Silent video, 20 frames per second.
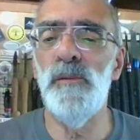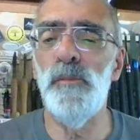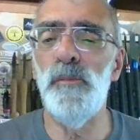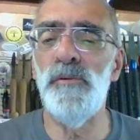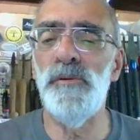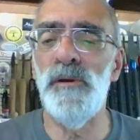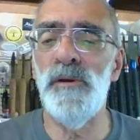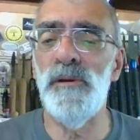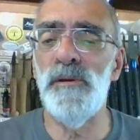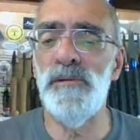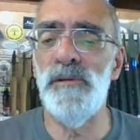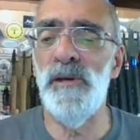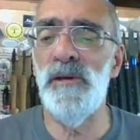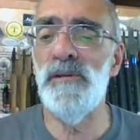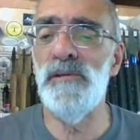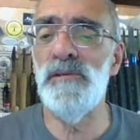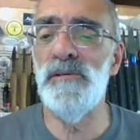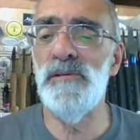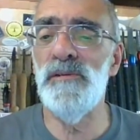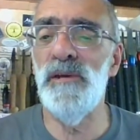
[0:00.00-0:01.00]
Woodard,
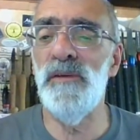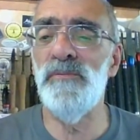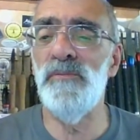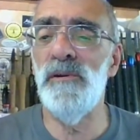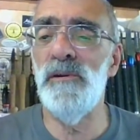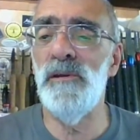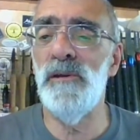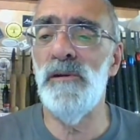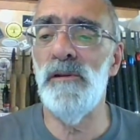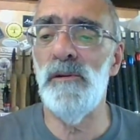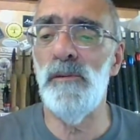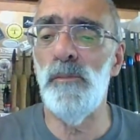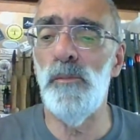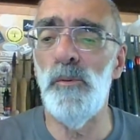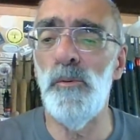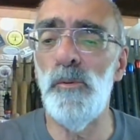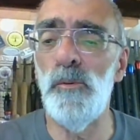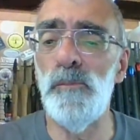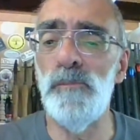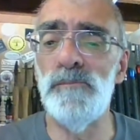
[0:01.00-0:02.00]
yes, definitely a little
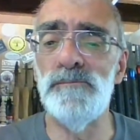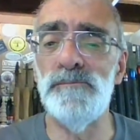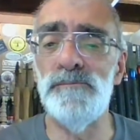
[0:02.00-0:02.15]
warm.